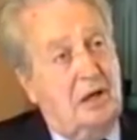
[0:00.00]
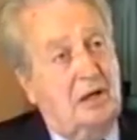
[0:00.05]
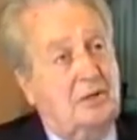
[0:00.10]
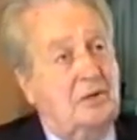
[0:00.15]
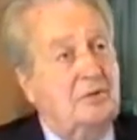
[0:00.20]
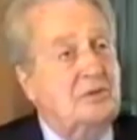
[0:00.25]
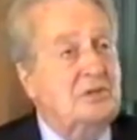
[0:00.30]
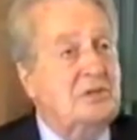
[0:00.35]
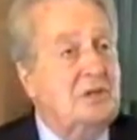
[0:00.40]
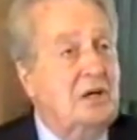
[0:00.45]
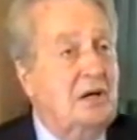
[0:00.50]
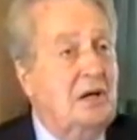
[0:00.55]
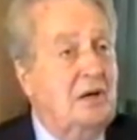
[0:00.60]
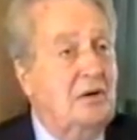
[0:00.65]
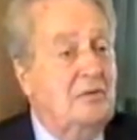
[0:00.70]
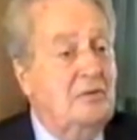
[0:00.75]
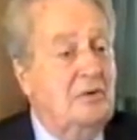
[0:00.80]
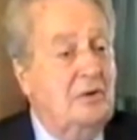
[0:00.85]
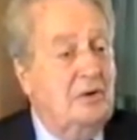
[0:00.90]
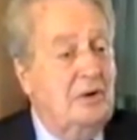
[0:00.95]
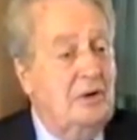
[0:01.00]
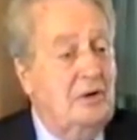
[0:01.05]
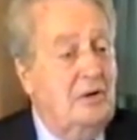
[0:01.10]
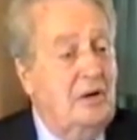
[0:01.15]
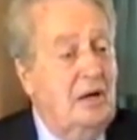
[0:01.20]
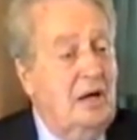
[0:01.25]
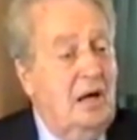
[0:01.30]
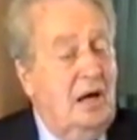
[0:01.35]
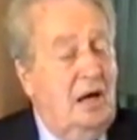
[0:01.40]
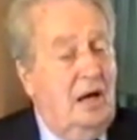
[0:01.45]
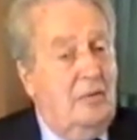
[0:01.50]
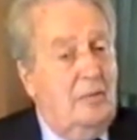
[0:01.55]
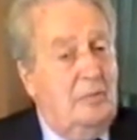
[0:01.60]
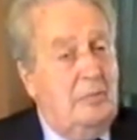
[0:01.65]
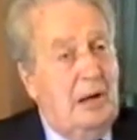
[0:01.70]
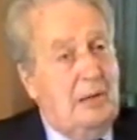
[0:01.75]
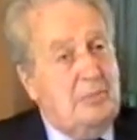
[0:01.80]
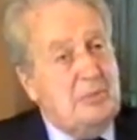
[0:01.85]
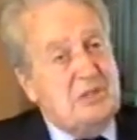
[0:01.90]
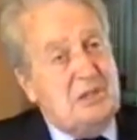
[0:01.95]
I should say, in the whole.
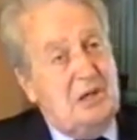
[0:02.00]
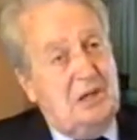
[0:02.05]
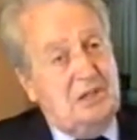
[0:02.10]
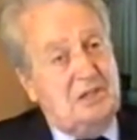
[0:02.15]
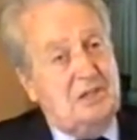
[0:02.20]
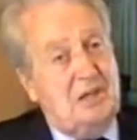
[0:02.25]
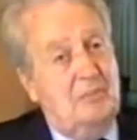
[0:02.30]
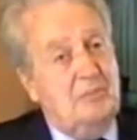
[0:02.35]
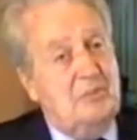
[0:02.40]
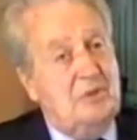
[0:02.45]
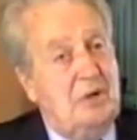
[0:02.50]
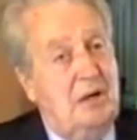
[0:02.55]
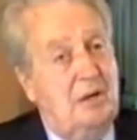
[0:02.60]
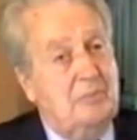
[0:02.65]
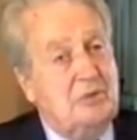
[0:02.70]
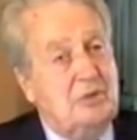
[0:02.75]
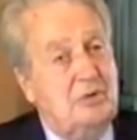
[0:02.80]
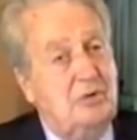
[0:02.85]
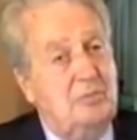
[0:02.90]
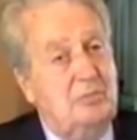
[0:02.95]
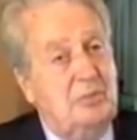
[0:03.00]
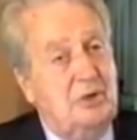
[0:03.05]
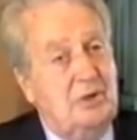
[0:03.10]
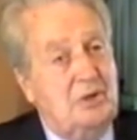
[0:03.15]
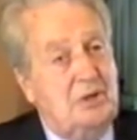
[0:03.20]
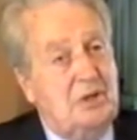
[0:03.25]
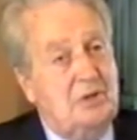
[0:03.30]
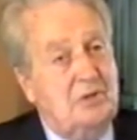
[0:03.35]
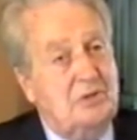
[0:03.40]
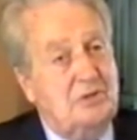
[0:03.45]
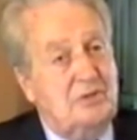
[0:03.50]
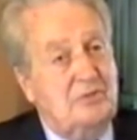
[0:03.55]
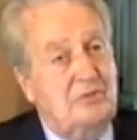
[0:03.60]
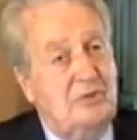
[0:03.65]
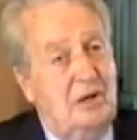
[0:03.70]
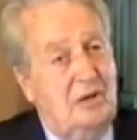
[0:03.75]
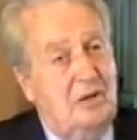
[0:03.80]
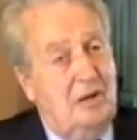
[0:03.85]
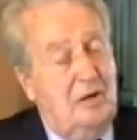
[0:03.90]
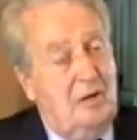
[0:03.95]
Perhaps I sometimes could be accused of
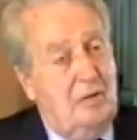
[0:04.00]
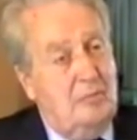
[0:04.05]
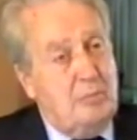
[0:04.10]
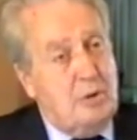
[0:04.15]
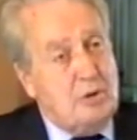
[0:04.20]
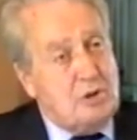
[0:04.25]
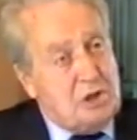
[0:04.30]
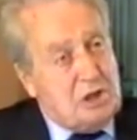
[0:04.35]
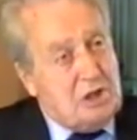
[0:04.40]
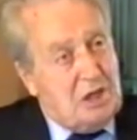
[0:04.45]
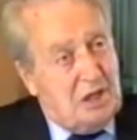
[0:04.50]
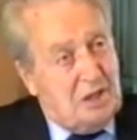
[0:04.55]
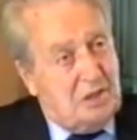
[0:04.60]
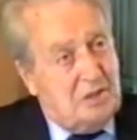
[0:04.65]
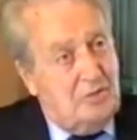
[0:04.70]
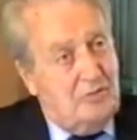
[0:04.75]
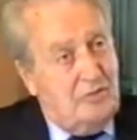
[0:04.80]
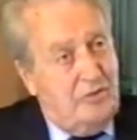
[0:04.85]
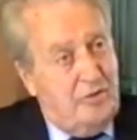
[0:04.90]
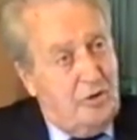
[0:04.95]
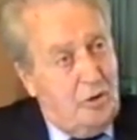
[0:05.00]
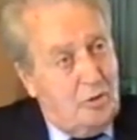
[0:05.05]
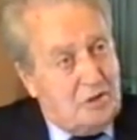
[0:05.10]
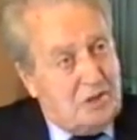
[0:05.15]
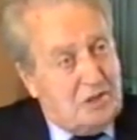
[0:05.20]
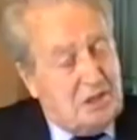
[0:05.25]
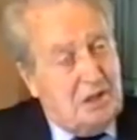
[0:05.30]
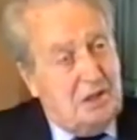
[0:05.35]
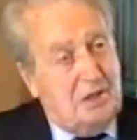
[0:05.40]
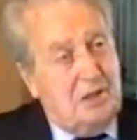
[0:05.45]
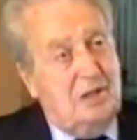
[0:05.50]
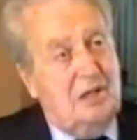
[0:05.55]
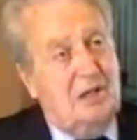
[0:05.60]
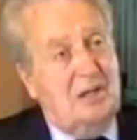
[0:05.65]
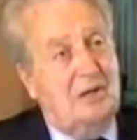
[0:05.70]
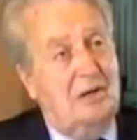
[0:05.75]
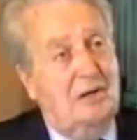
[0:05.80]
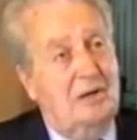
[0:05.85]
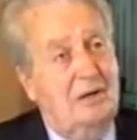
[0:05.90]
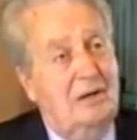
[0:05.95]
rather pushing it and flaunting it a
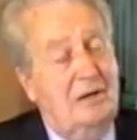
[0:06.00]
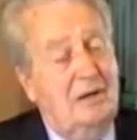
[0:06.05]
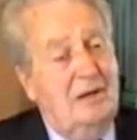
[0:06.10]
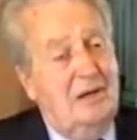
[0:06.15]
little.